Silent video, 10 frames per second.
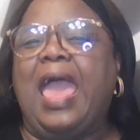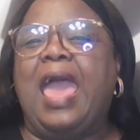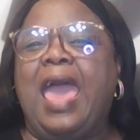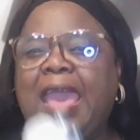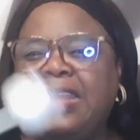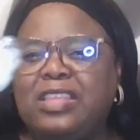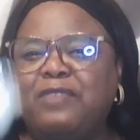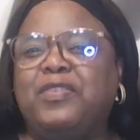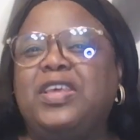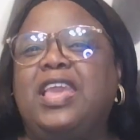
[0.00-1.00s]

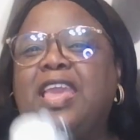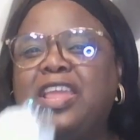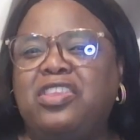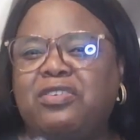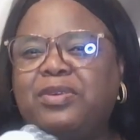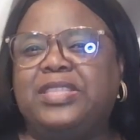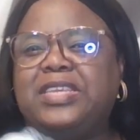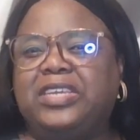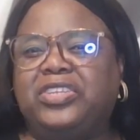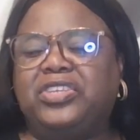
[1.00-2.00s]
Actively in your
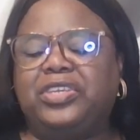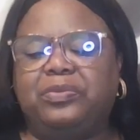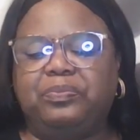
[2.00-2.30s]
addiction?